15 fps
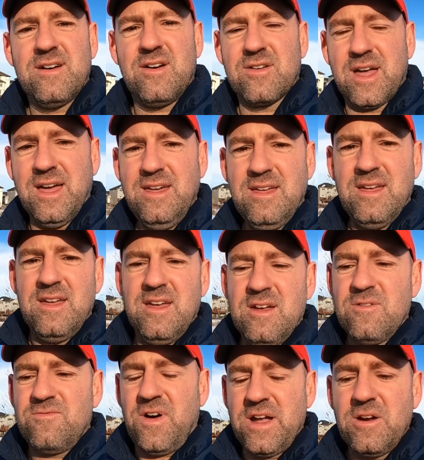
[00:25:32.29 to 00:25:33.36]
okay
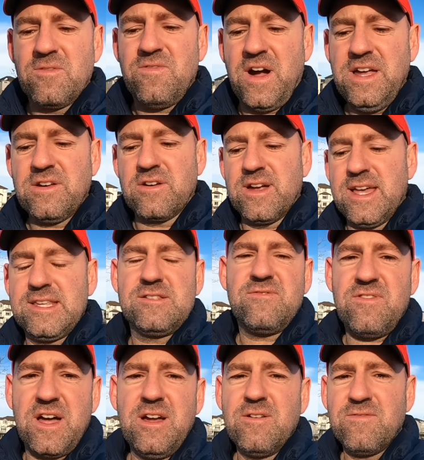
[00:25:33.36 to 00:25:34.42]
firefighter is
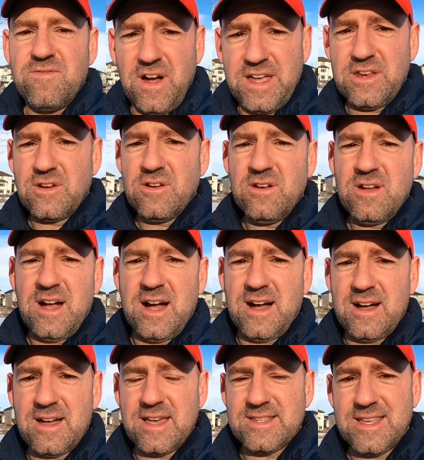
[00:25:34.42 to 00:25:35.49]
firefighter
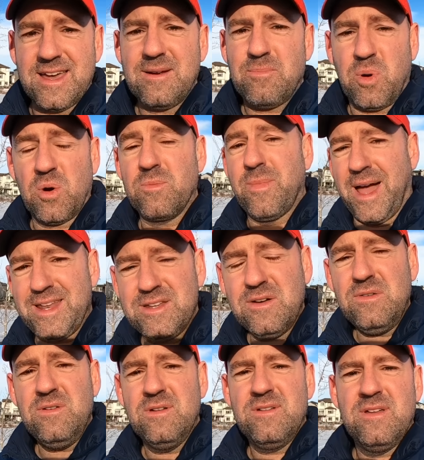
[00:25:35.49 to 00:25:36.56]
uh, is that a portmanteau